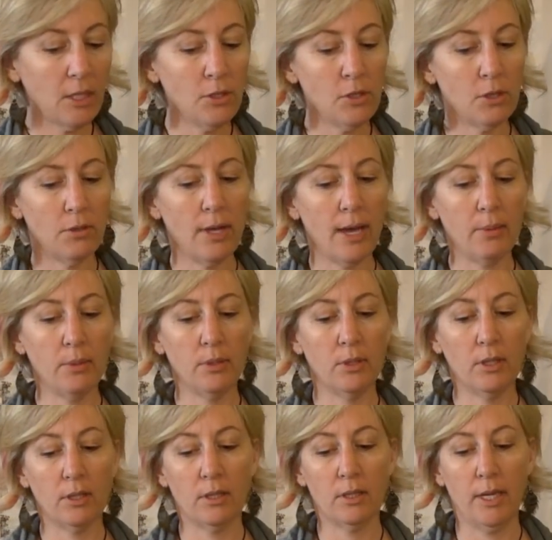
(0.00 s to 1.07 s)
So that would
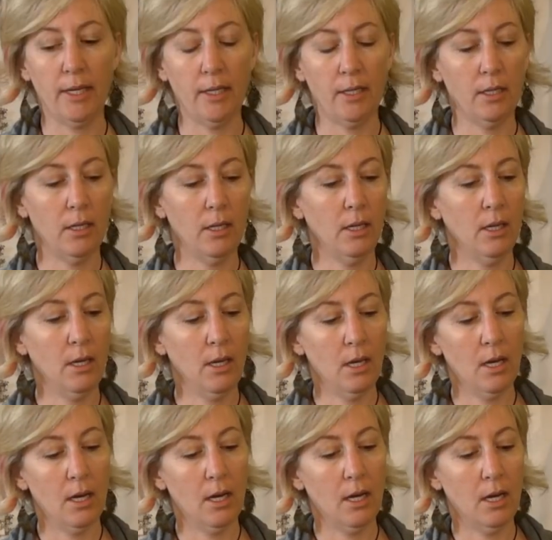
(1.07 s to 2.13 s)
look like,
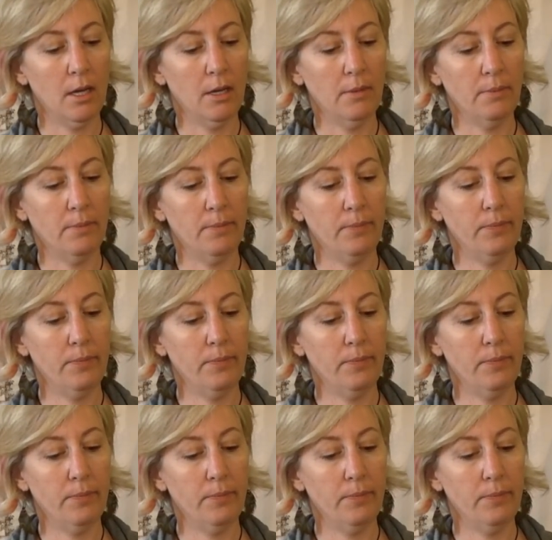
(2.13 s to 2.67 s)
um,